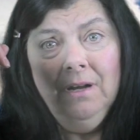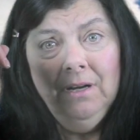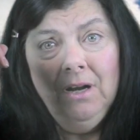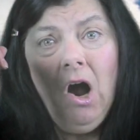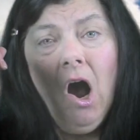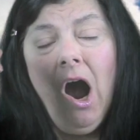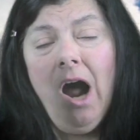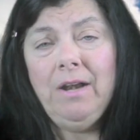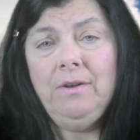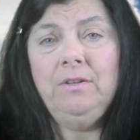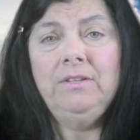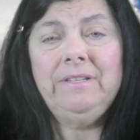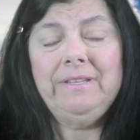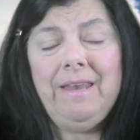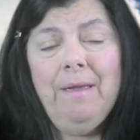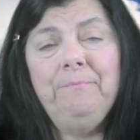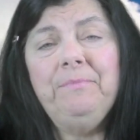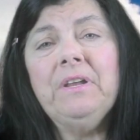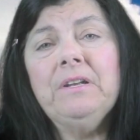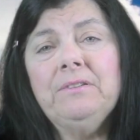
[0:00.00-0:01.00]
God
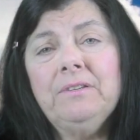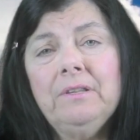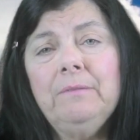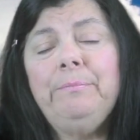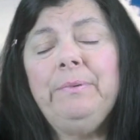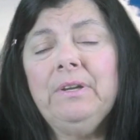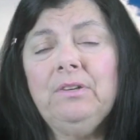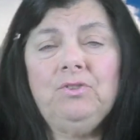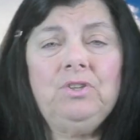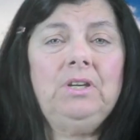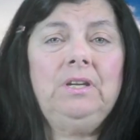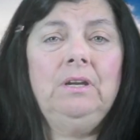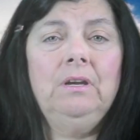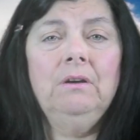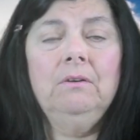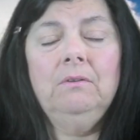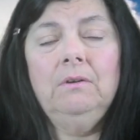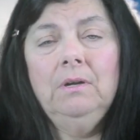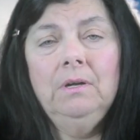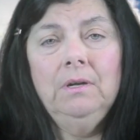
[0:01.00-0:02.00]
stepped into the picture
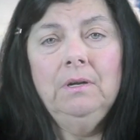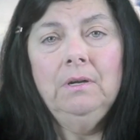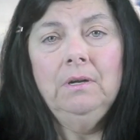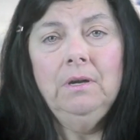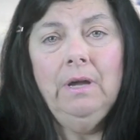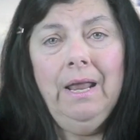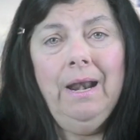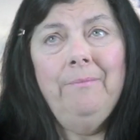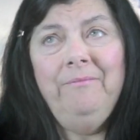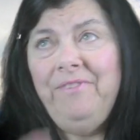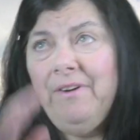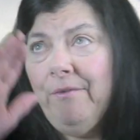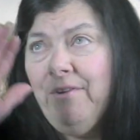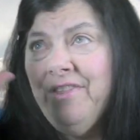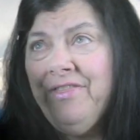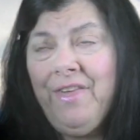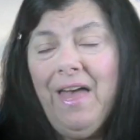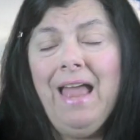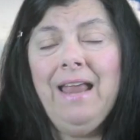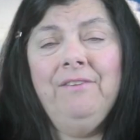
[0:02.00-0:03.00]
here, and I'm very
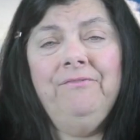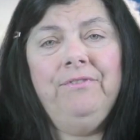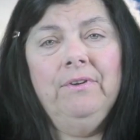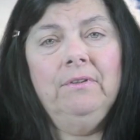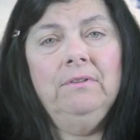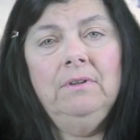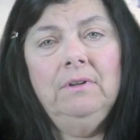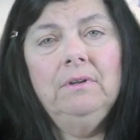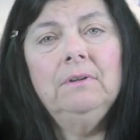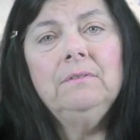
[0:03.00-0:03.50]
thankful.